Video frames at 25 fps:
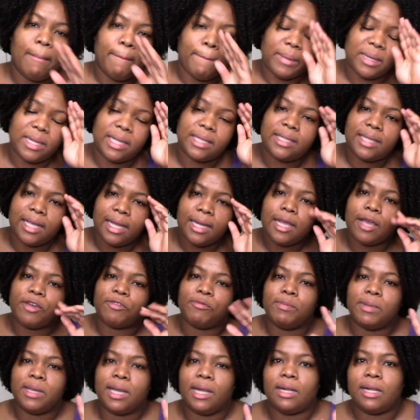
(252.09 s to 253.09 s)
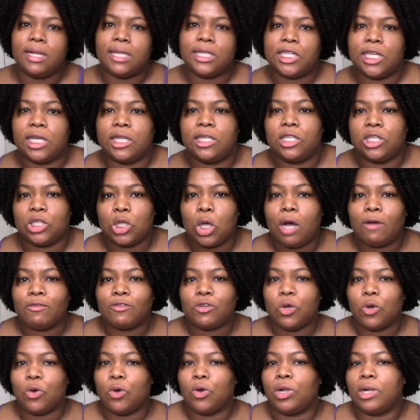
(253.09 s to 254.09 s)
but it did give me a legit
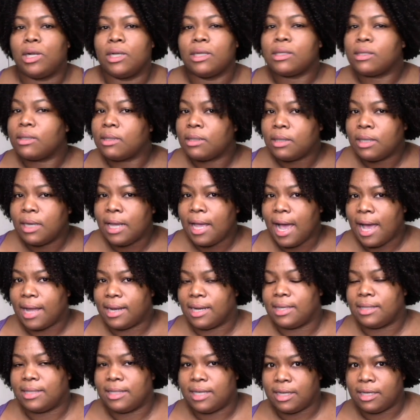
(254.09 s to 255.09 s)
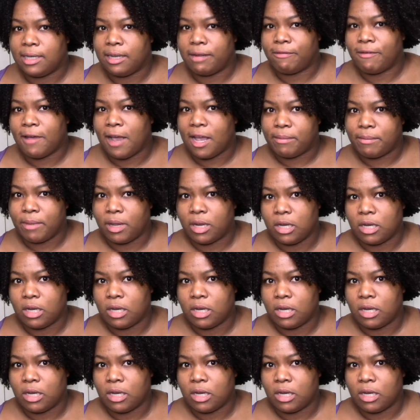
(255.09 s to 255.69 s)
soft whole and it did define my